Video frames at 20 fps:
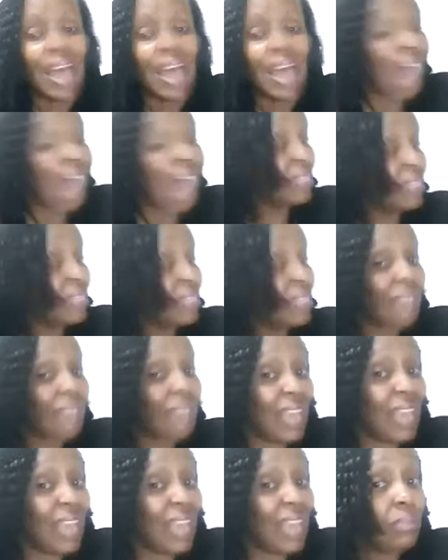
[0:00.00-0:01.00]
And
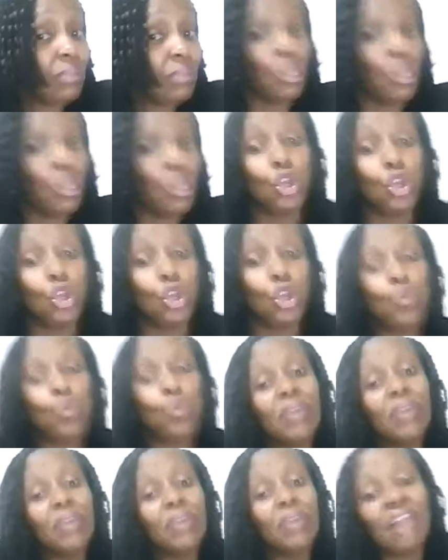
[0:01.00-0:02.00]
sometimes you
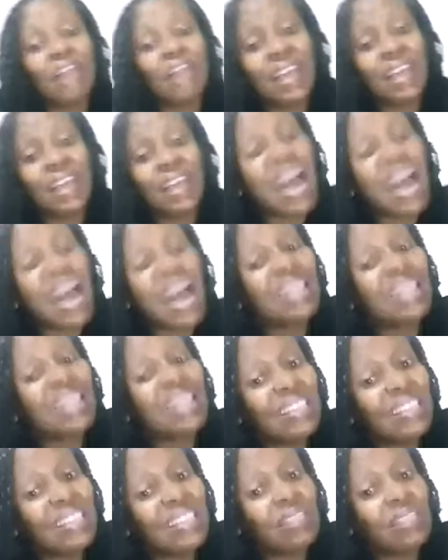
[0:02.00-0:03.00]
even
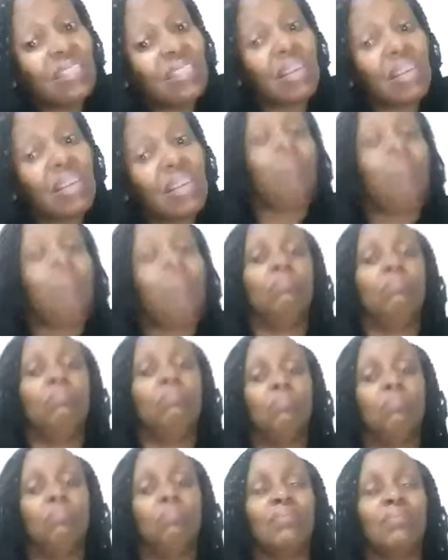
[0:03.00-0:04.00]
assist them,
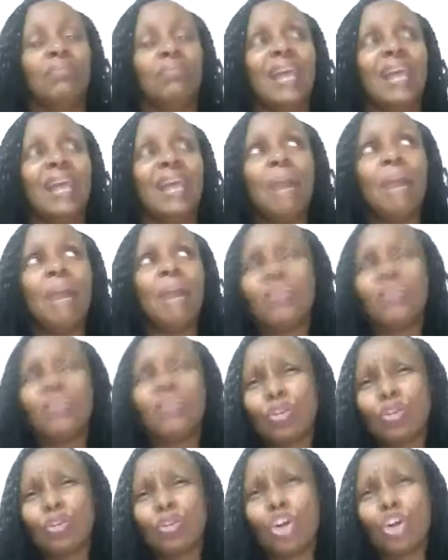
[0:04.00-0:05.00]
yeah? But
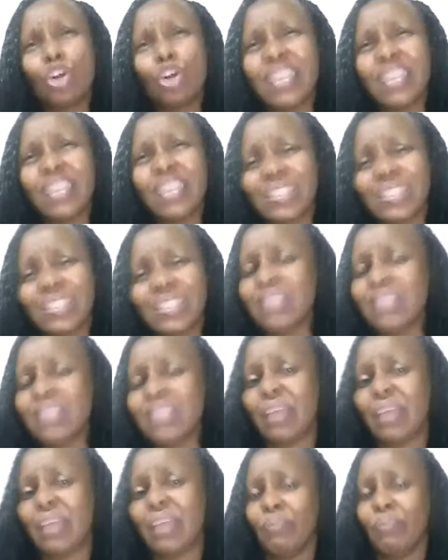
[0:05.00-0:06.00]
also don't assist
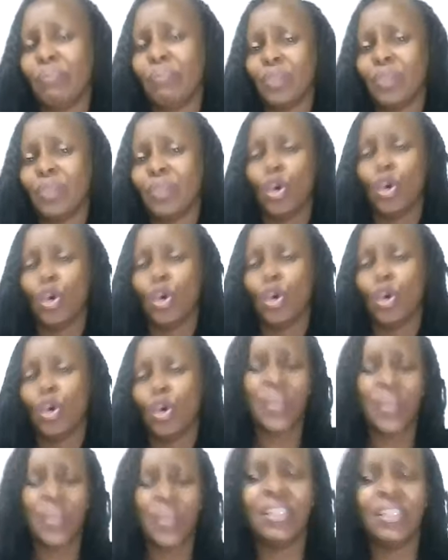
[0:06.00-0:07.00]
them with
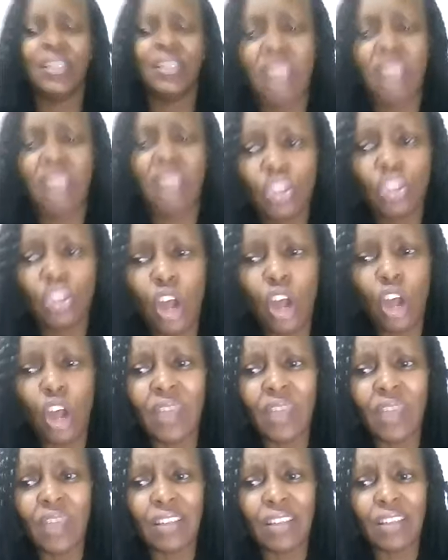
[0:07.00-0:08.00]
an intention
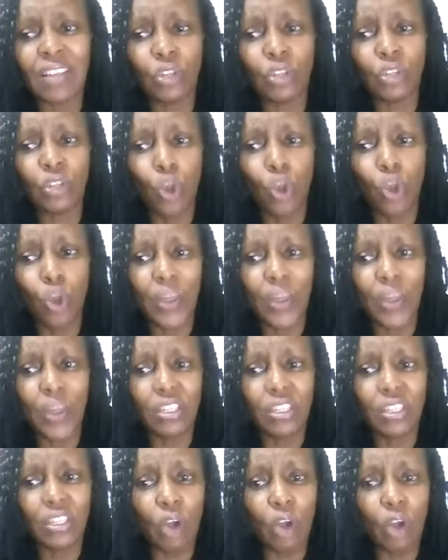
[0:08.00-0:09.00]
that, you know, when
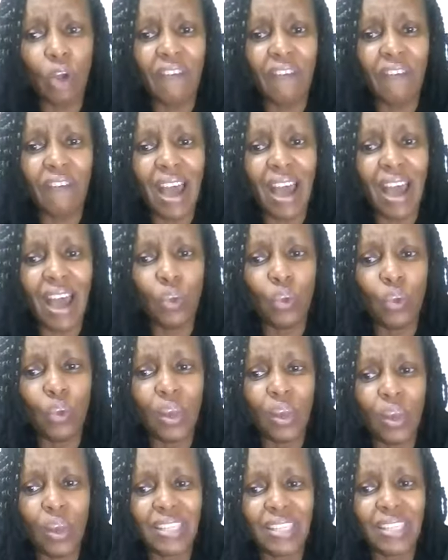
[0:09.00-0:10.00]
it's over, you're
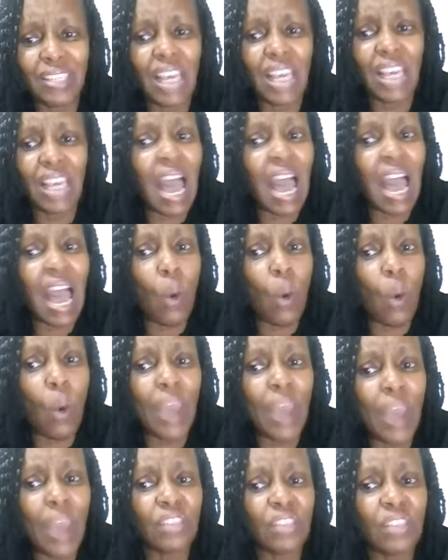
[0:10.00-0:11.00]
gonna say, ah, why
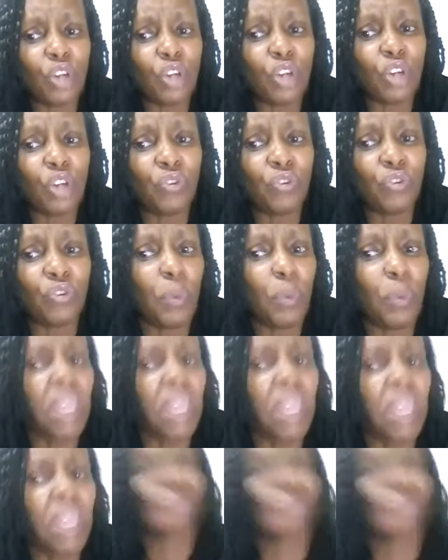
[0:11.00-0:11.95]
it's not for me?